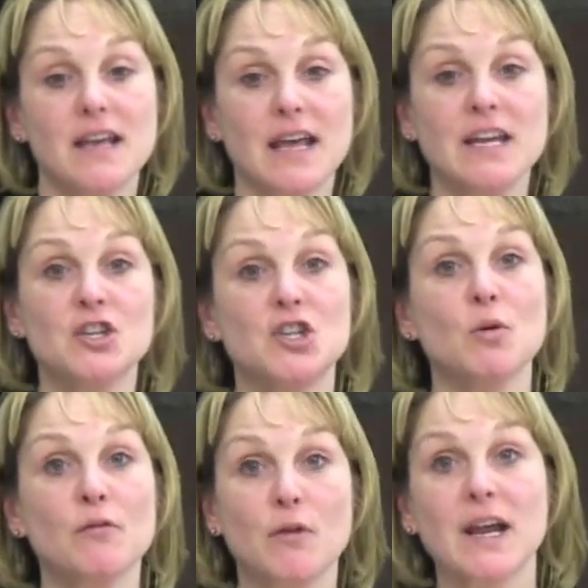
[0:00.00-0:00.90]
an
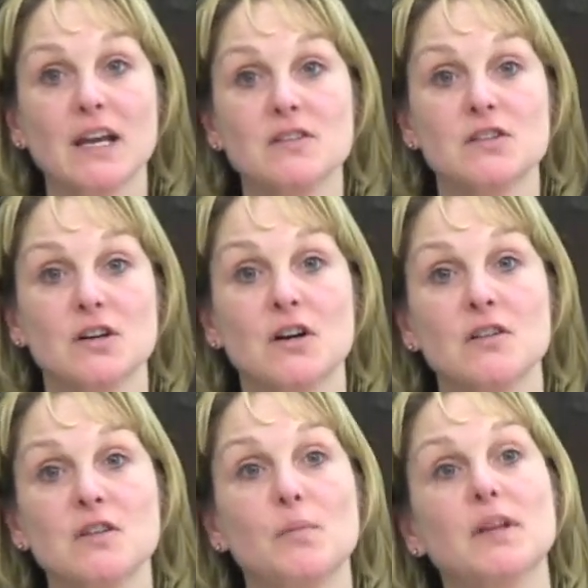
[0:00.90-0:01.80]
issue of great
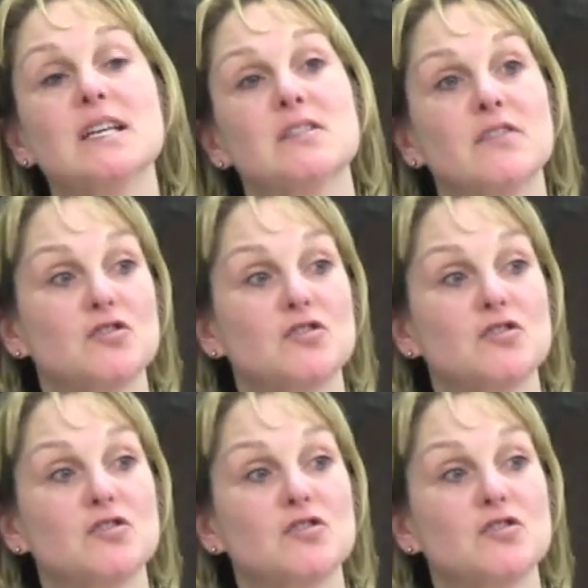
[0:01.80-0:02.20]
concern, the police have